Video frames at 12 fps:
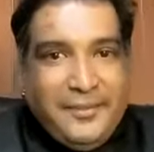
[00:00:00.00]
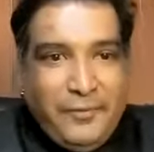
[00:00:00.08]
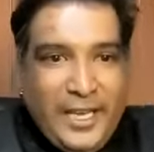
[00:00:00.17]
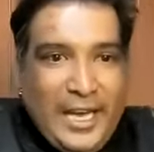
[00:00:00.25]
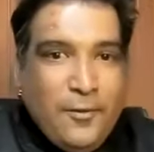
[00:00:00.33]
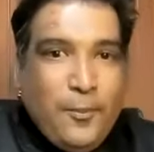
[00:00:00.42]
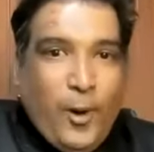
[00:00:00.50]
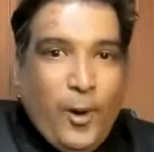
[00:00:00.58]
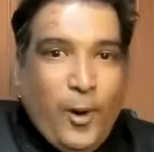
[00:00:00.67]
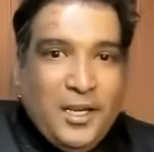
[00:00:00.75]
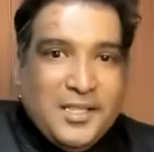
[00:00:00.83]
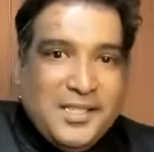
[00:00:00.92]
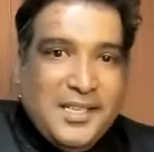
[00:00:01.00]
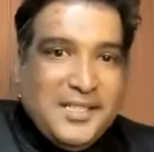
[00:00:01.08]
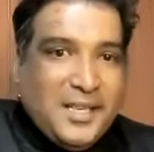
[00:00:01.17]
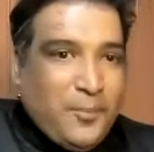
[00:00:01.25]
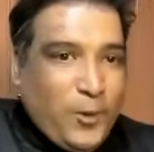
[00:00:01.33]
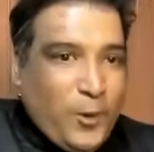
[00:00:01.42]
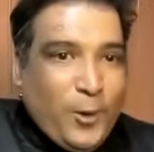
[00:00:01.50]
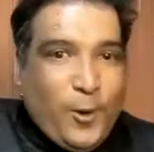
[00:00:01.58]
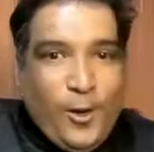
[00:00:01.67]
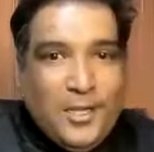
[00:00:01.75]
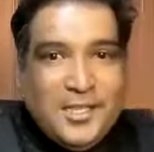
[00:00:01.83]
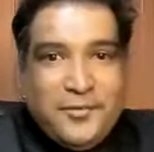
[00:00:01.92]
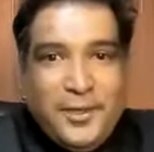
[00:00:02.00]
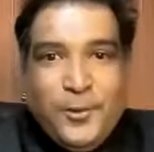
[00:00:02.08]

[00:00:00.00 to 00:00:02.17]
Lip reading: We have policies and protocols.